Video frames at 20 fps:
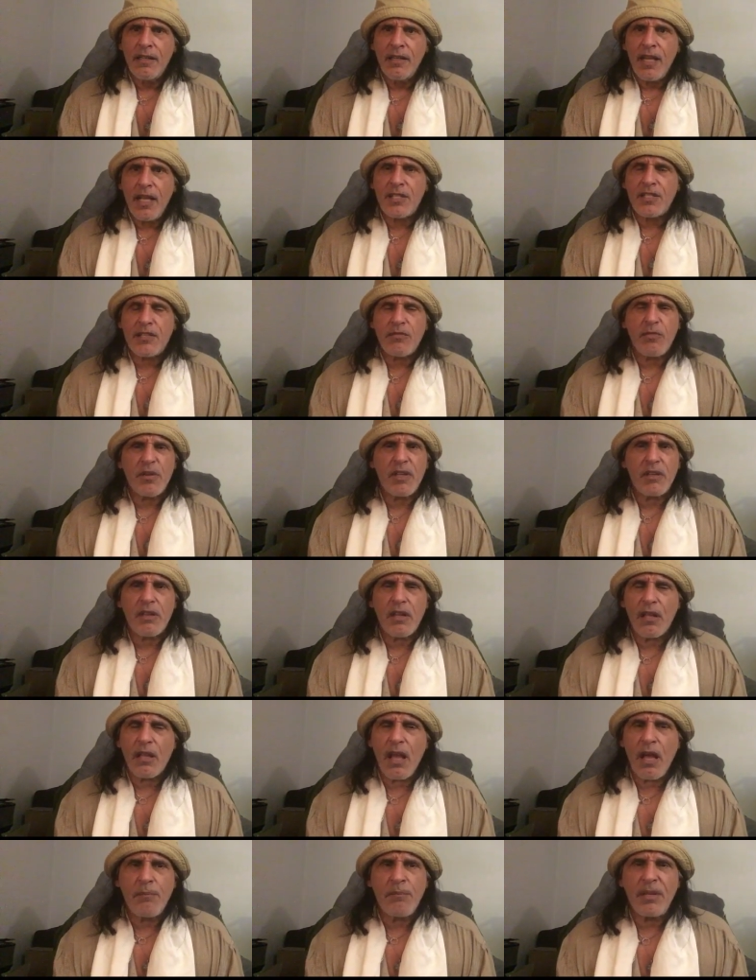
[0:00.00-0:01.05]
It's
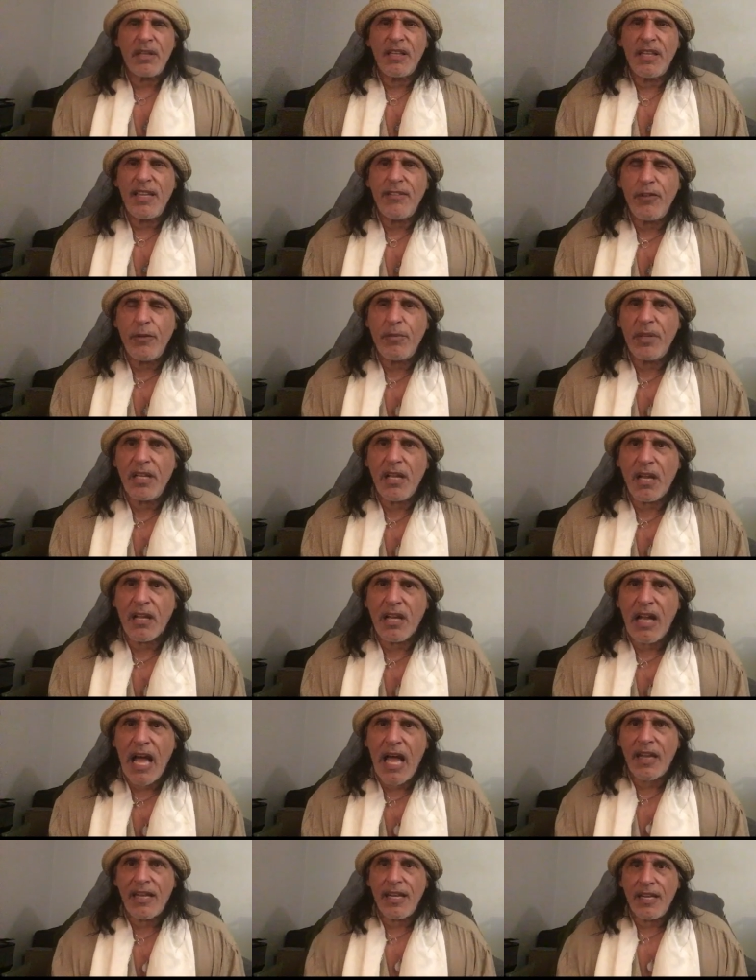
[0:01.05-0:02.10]
unbelievably
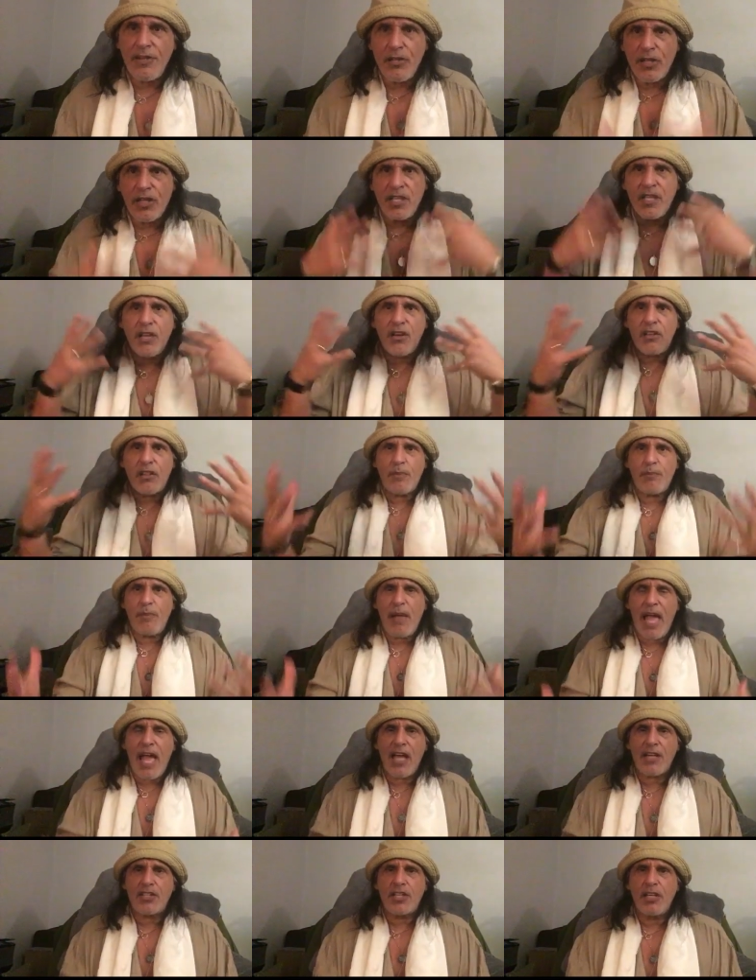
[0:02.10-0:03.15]
ungodly, and you can hear the
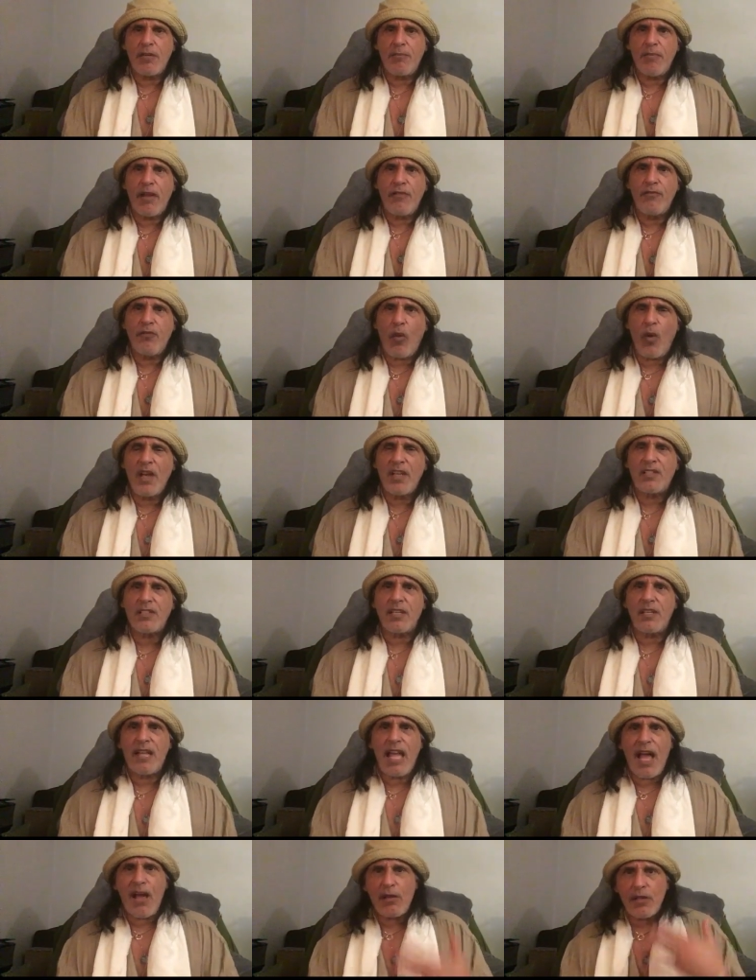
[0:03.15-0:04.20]
passion in my voice. And
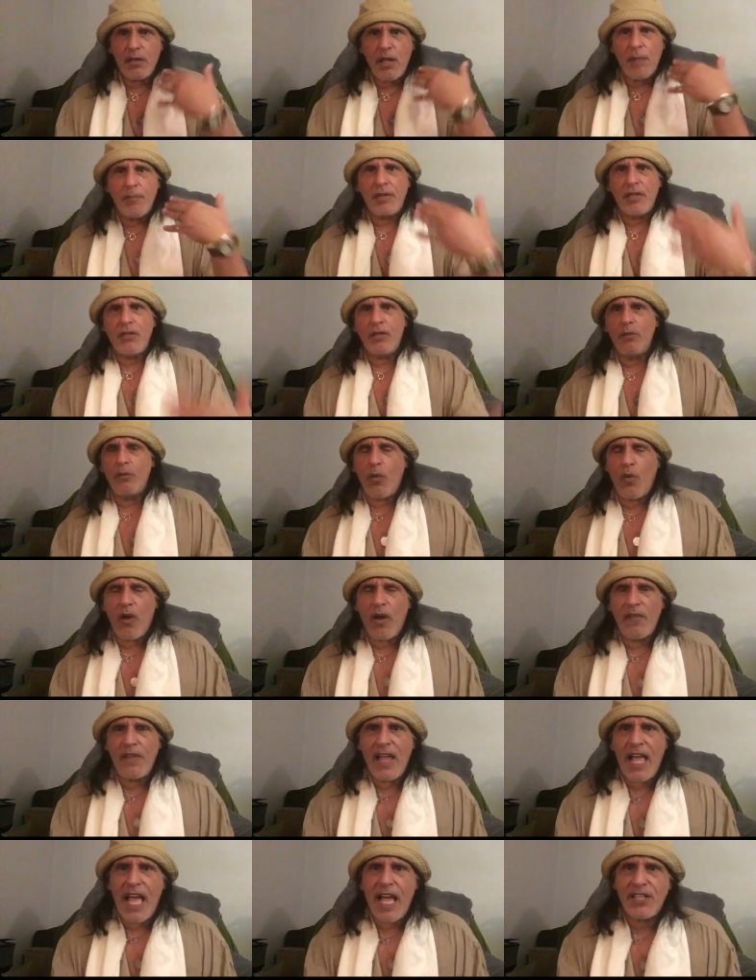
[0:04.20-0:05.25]
now I'm a little more on
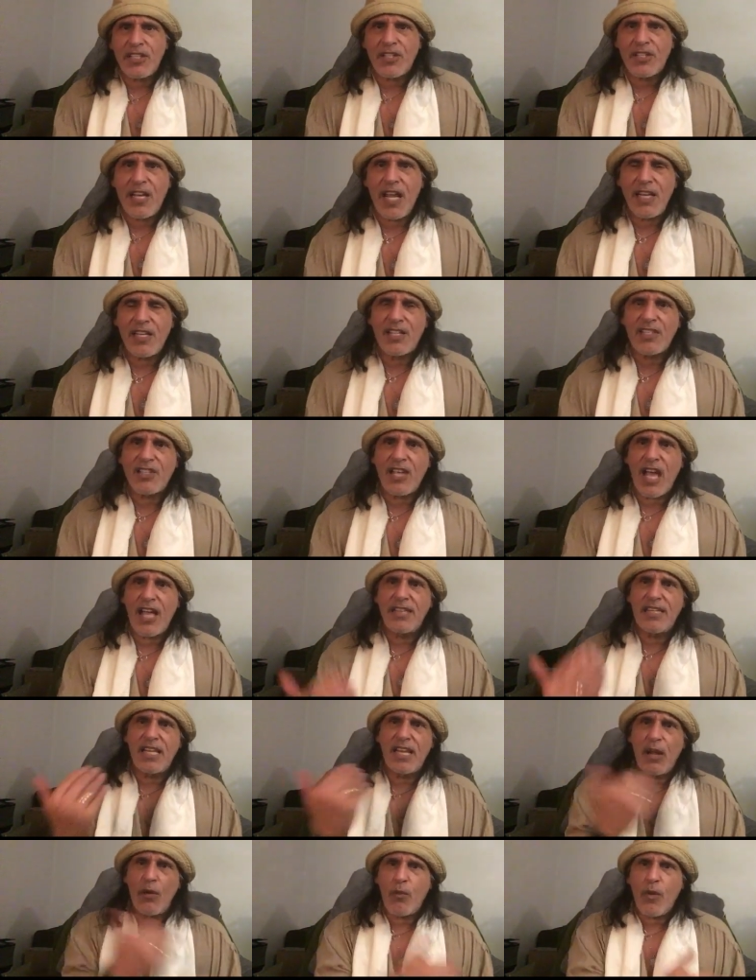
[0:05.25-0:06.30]
the agitated side
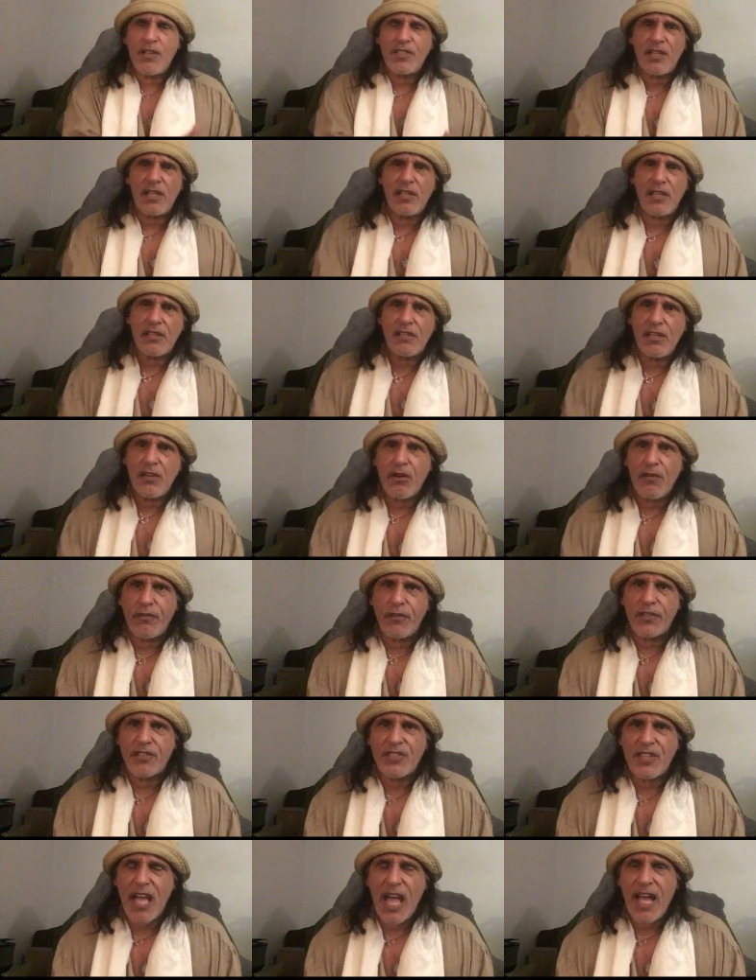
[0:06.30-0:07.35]
than I was on the tearful
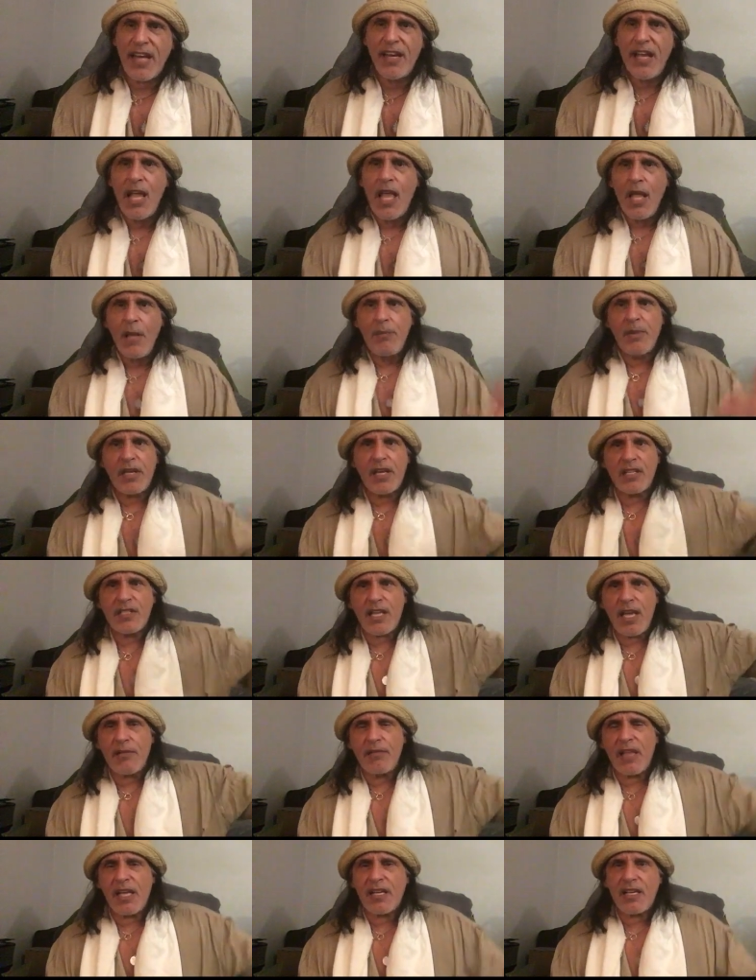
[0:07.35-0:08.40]
side because
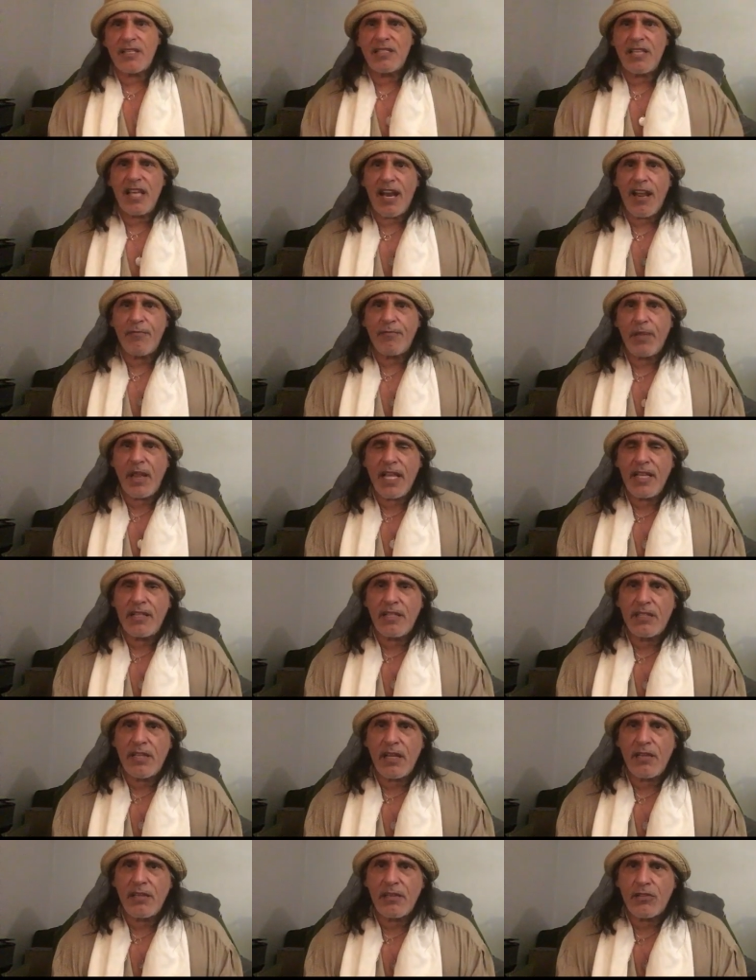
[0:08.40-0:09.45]
I, like I said, I played,
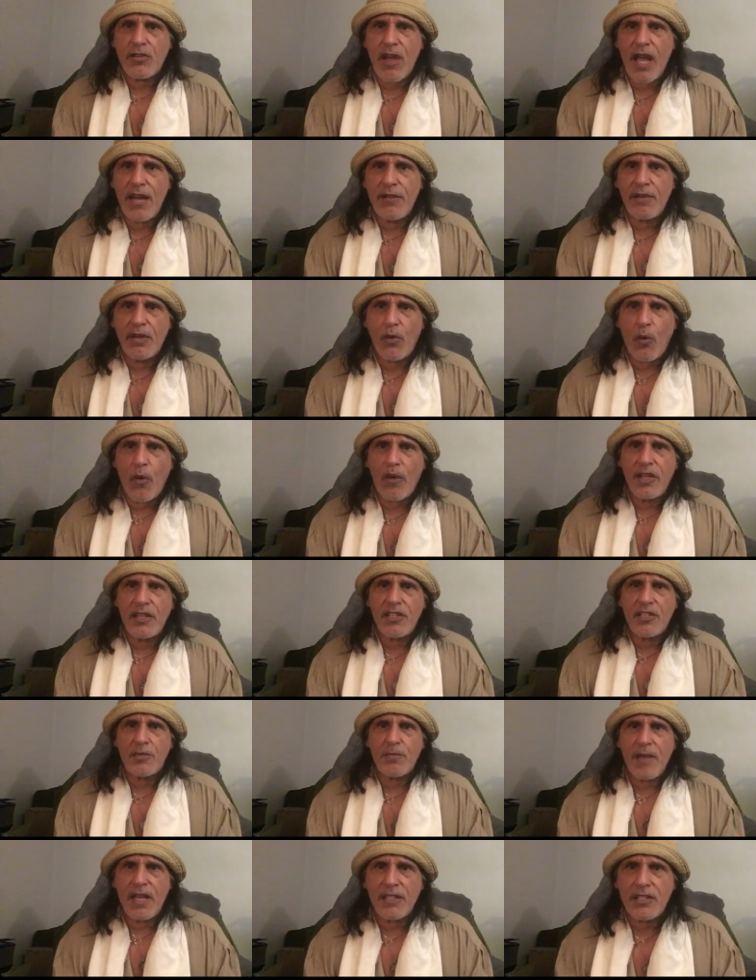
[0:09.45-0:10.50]
didn't, tried recording
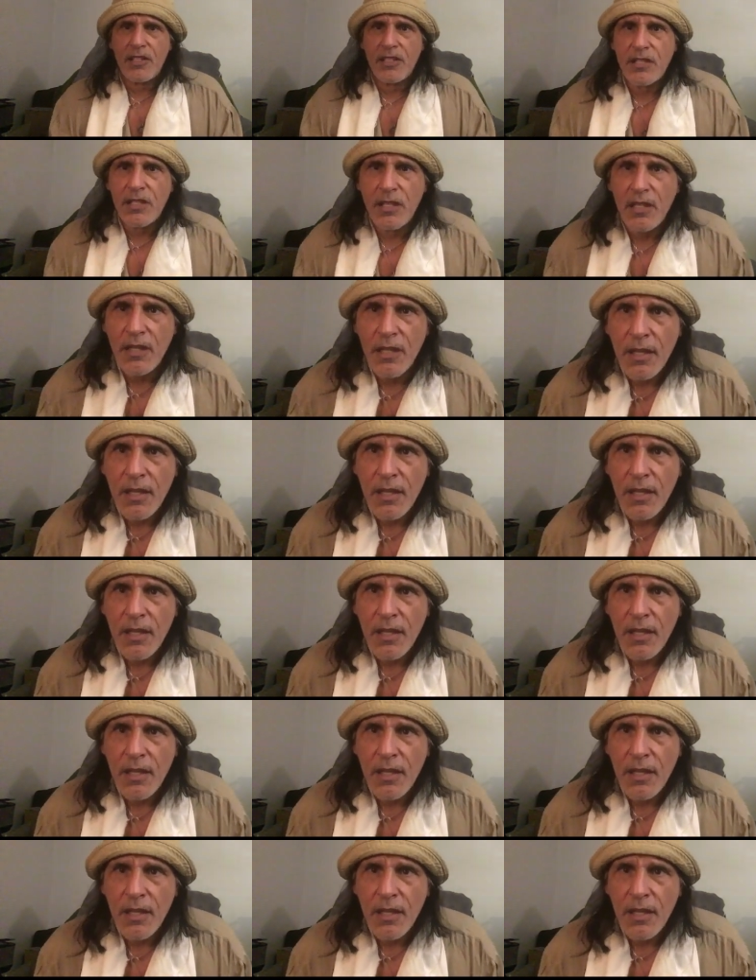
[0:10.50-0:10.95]
this message,